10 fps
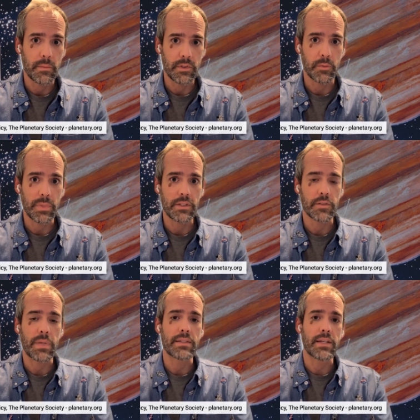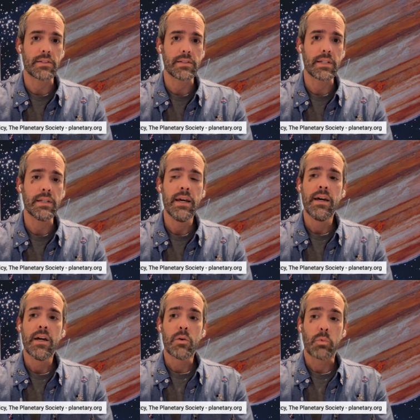yes. from the European Space Agency,
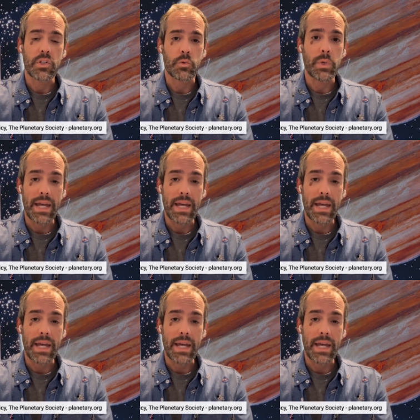which